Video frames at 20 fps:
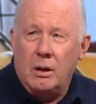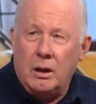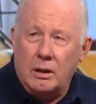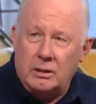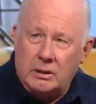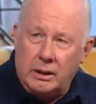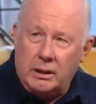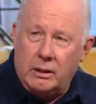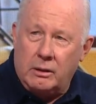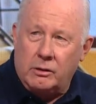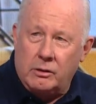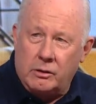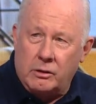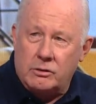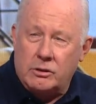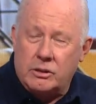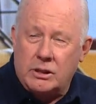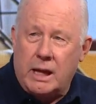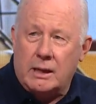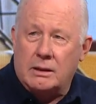I think it
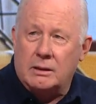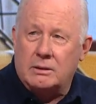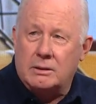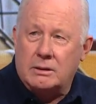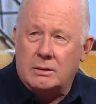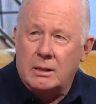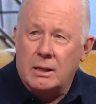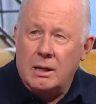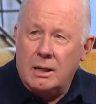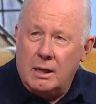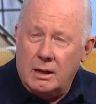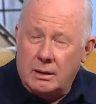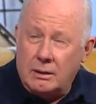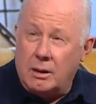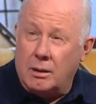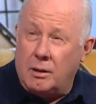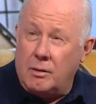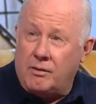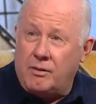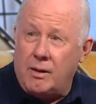unsettles
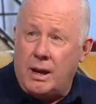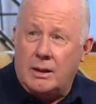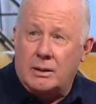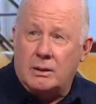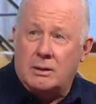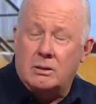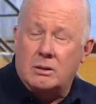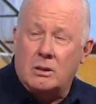the defence.